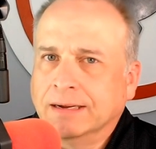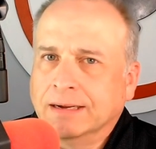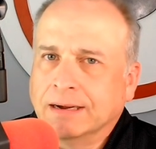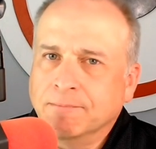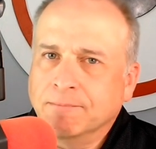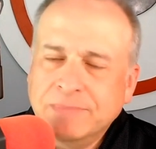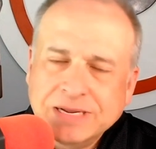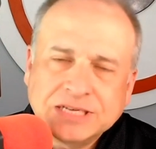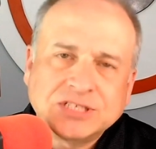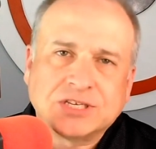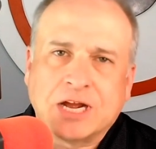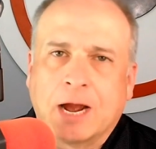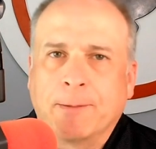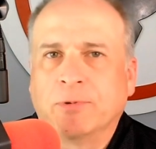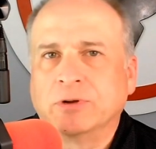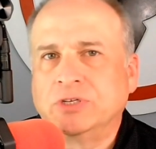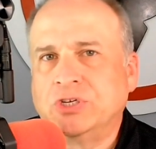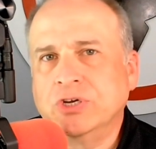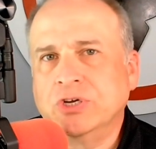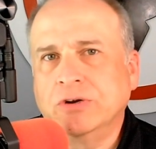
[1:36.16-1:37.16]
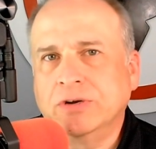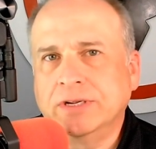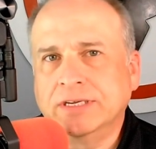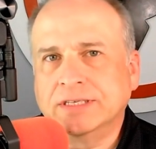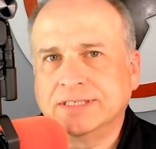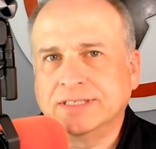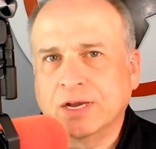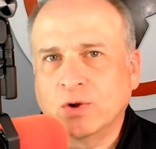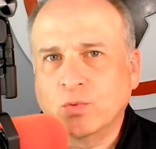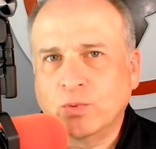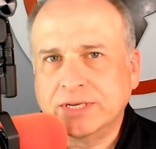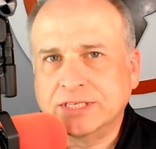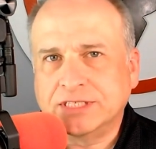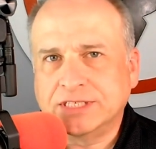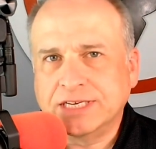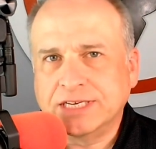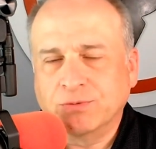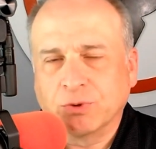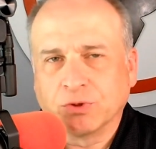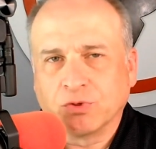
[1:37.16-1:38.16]
missed opportunities that we
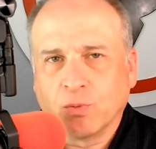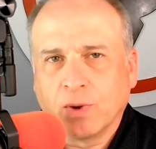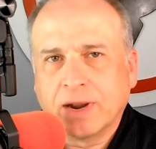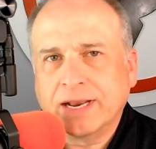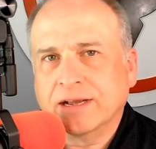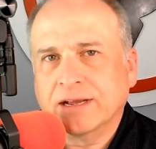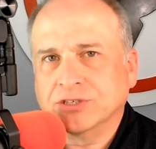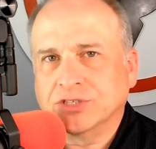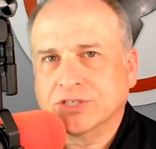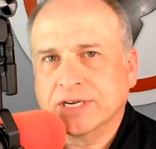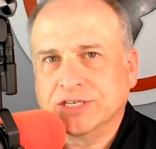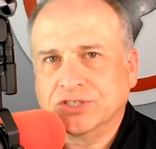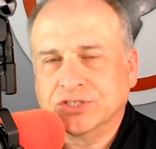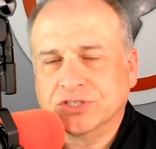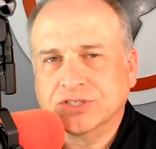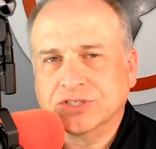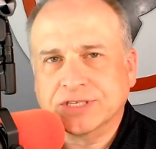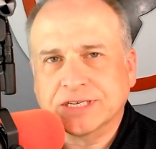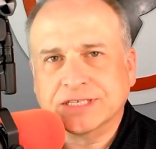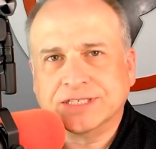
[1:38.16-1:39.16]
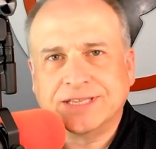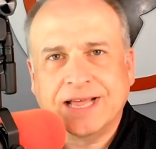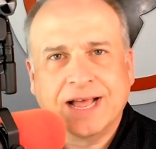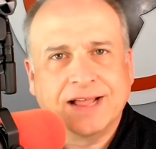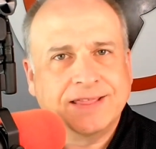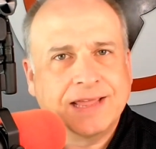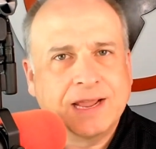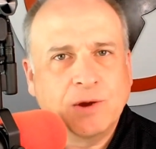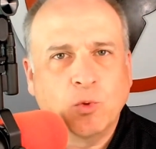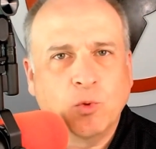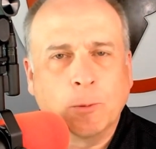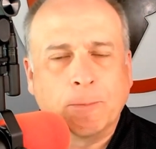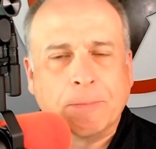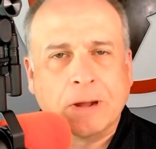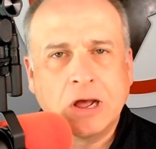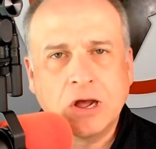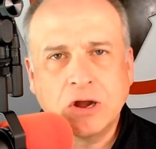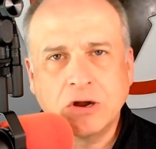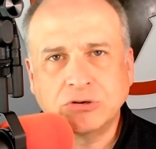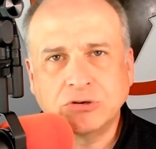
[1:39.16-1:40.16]
see with radio stations is that they will
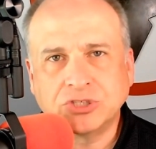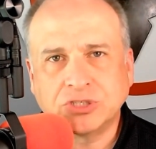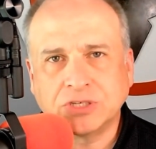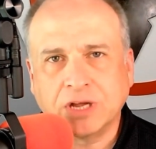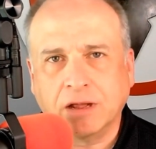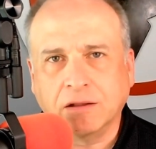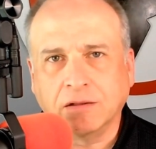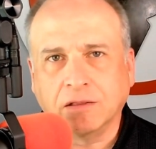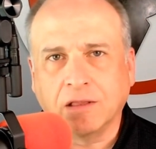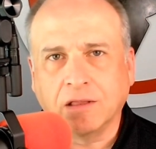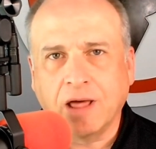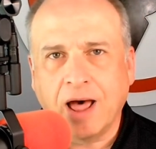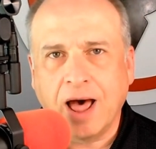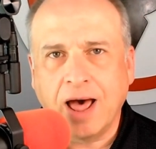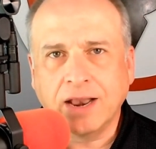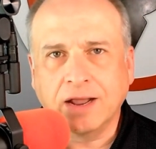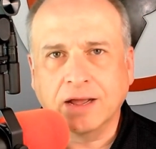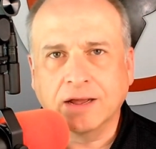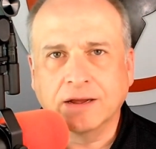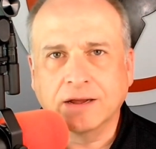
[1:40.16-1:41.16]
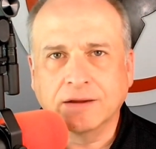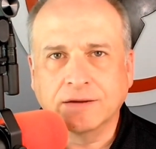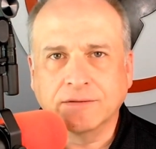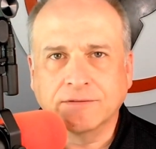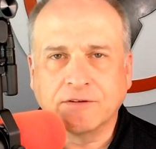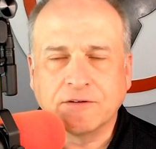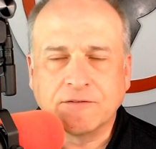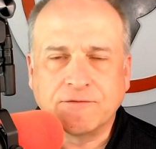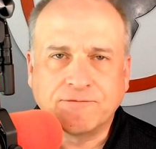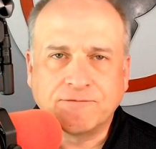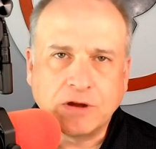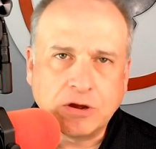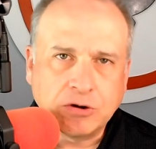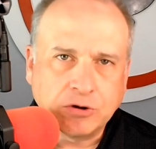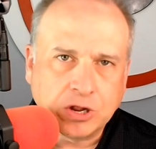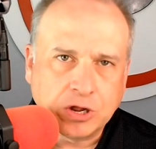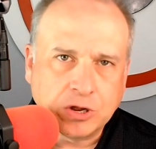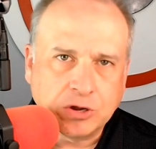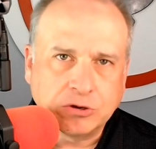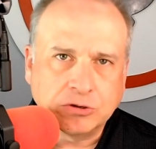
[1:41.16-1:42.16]
post a lot of
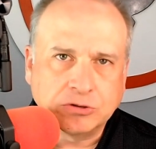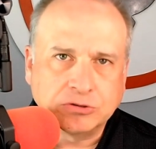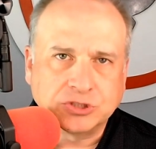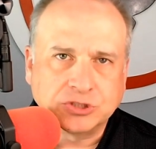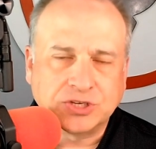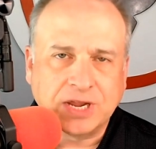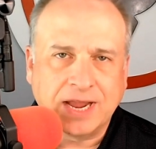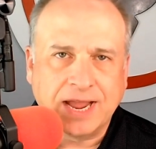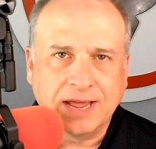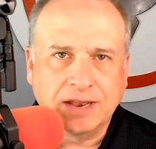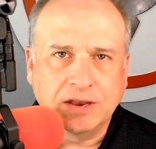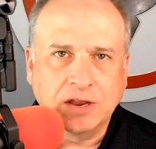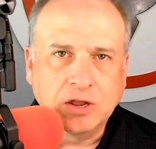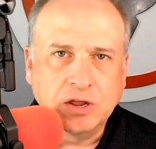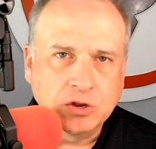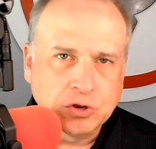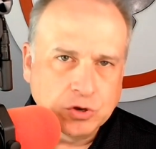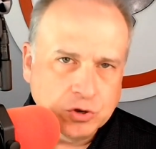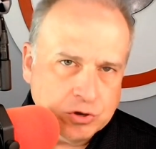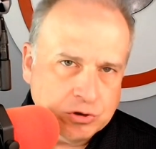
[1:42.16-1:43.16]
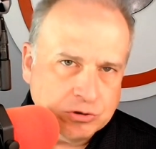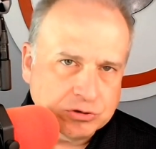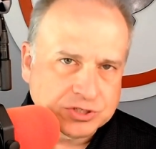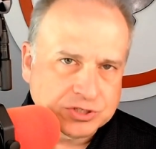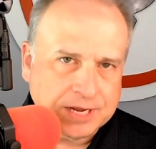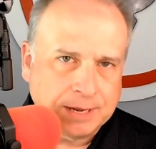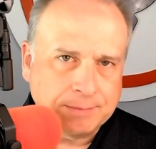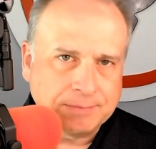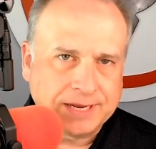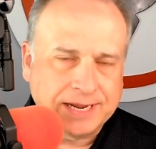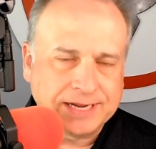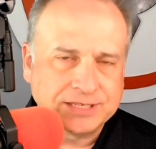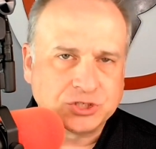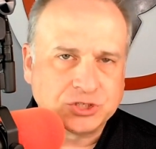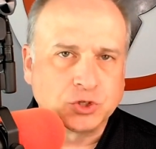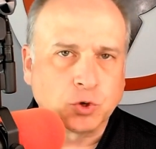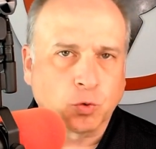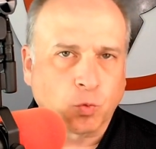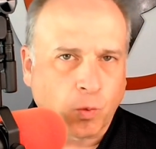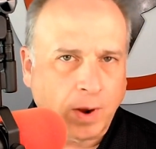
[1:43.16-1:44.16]
photos and news updates
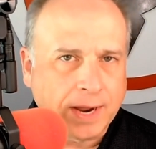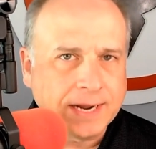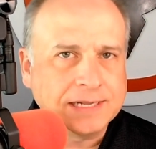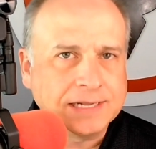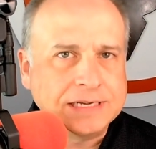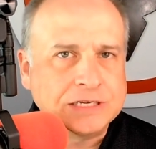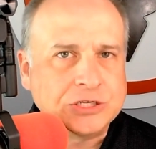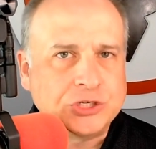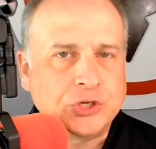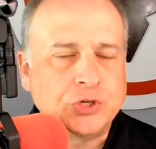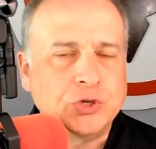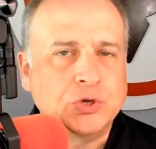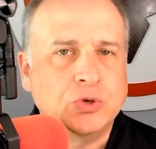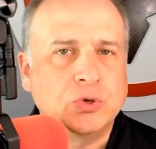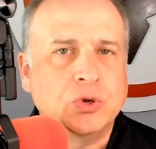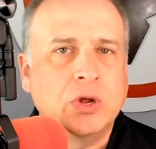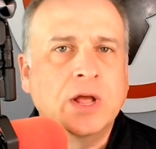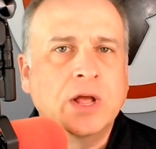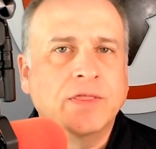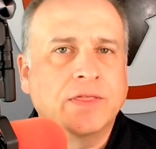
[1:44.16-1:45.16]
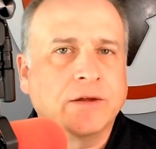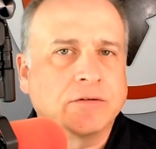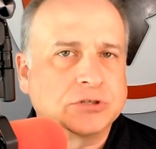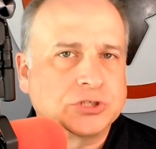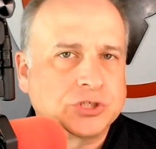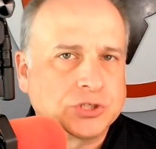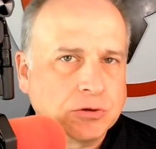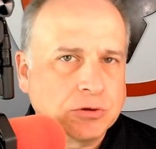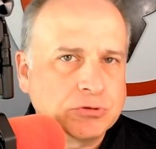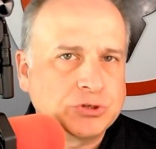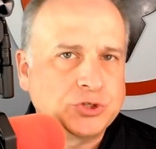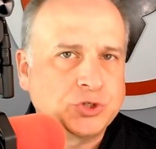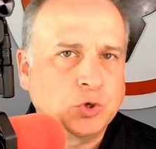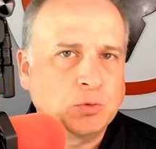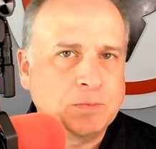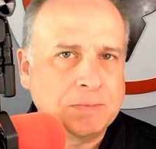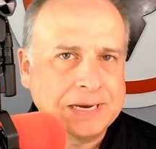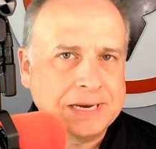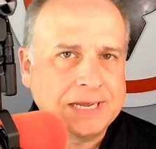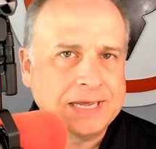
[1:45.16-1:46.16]
directly to their social
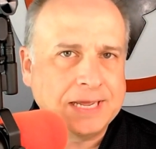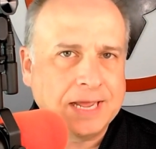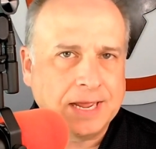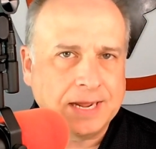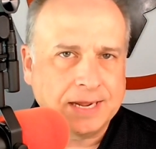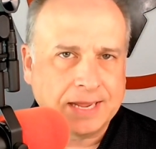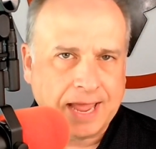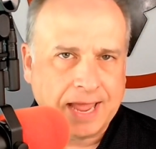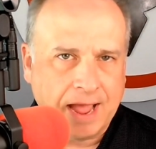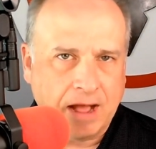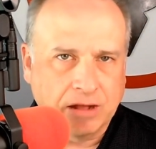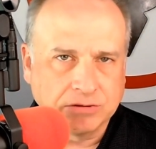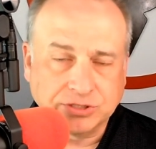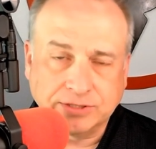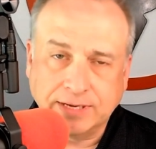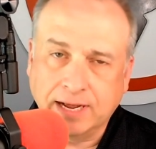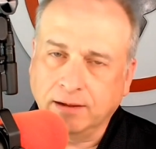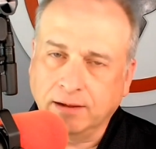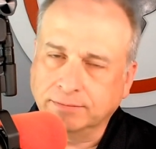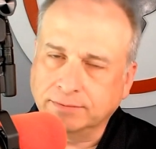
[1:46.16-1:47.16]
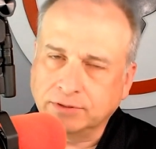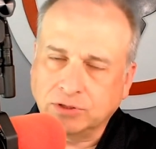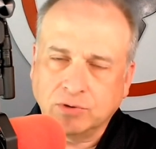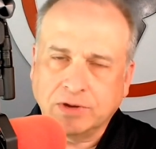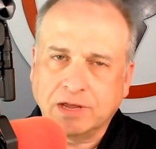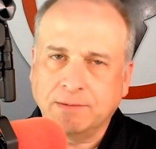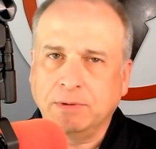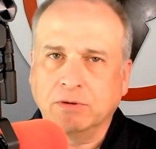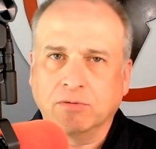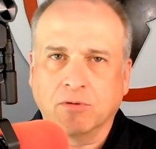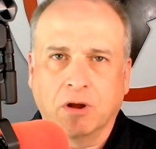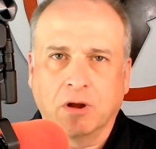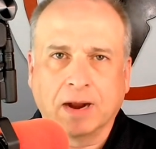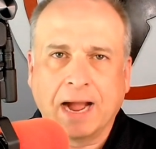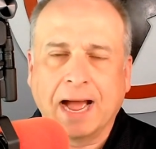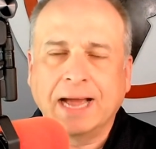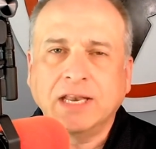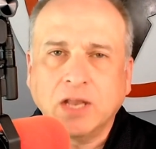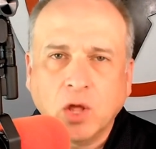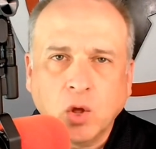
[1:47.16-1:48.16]
media accounts. Now, don't get me wrong.
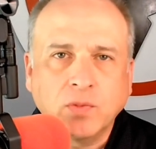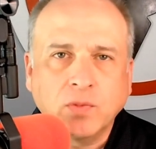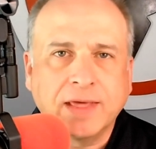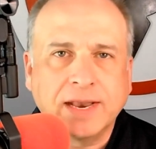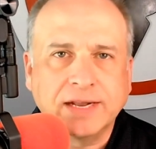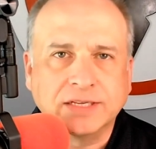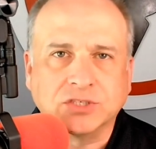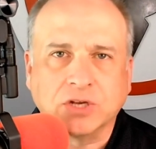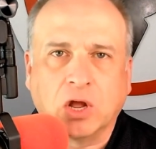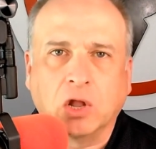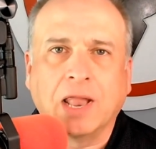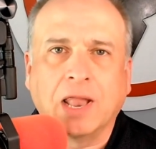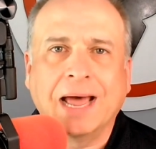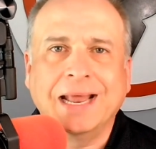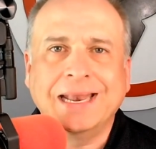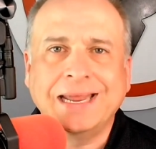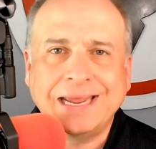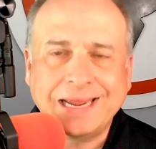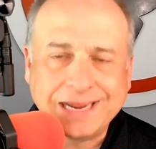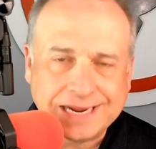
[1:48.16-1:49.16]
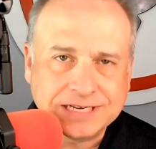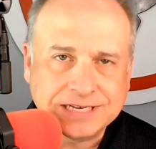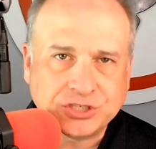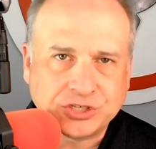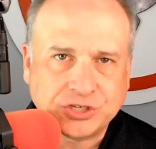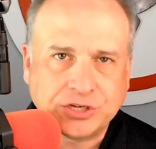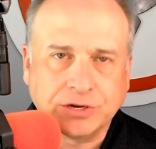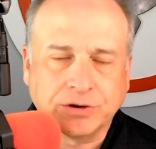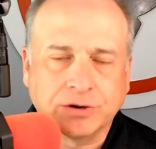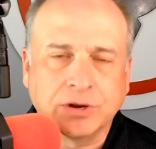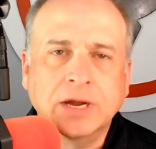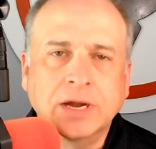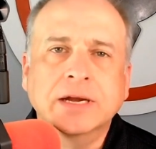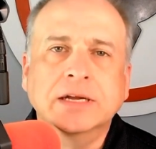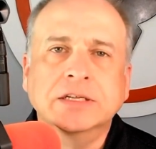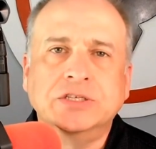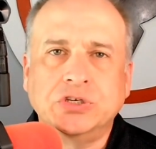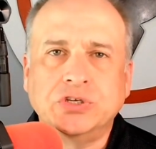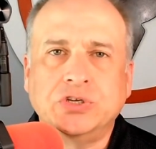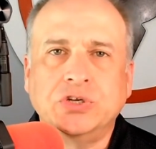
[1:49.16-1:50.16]
I know that it's a lot easier
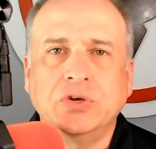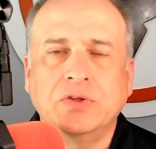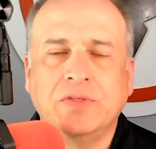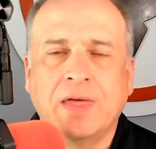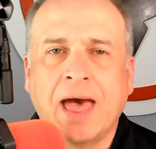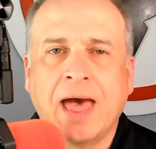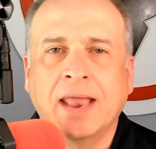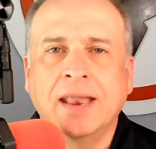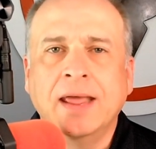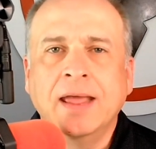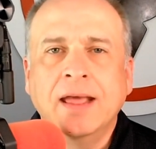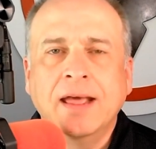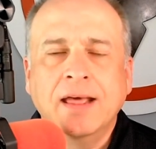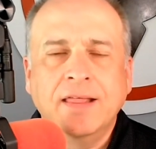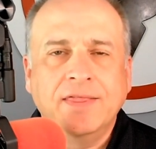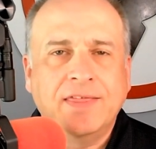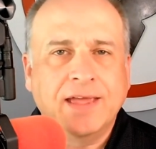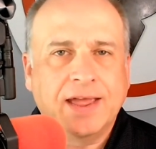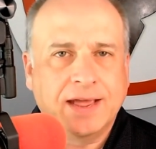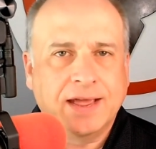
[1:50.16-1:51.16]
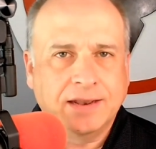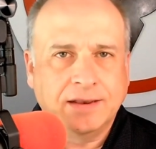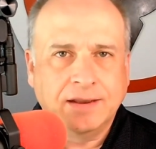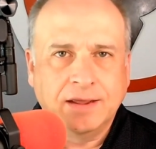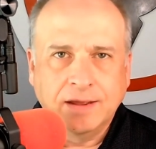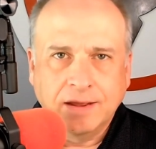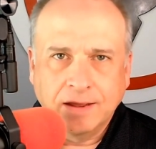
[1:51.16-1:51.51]
to do that than